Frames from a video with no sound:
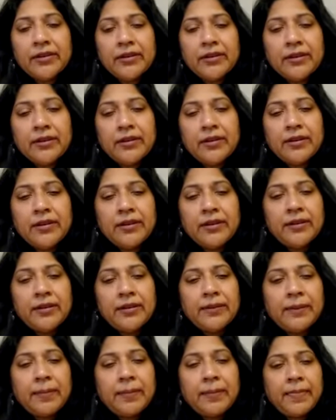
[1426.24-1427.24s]

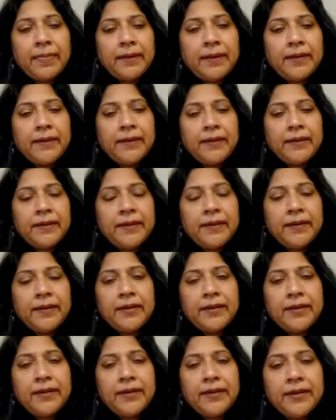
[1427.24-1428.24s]

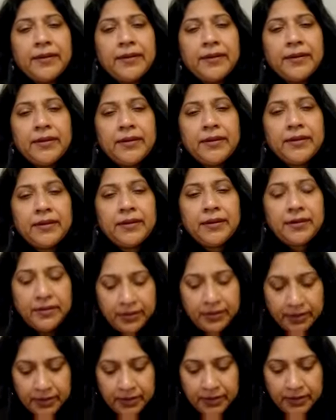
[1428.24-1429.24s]

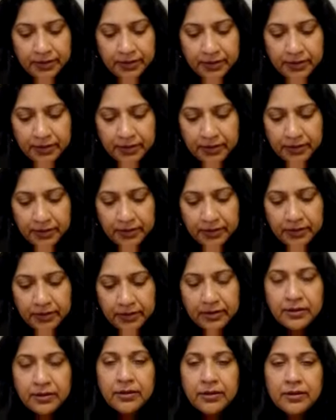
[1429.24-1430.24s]

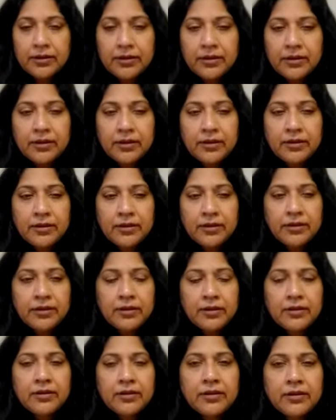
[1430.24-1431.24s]

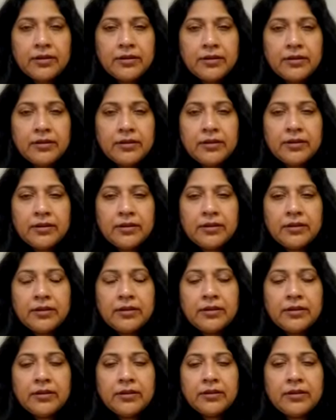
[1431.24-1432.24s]

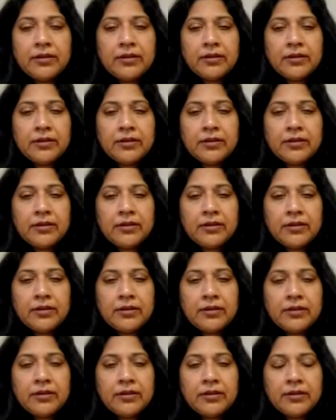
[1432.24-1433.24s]

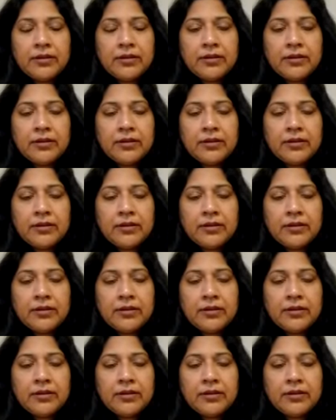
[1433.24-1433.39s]
(silence)